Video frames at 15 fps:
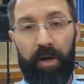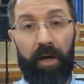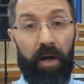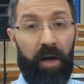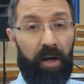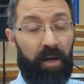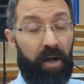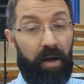
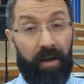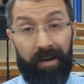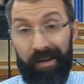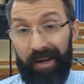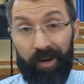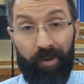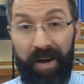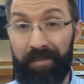
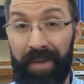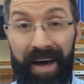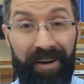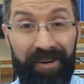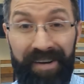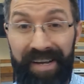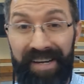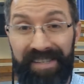A great
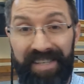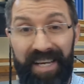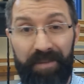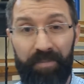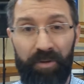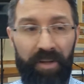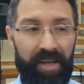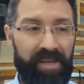modern day
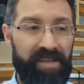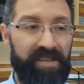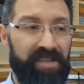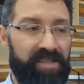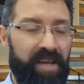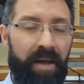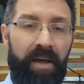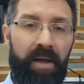example is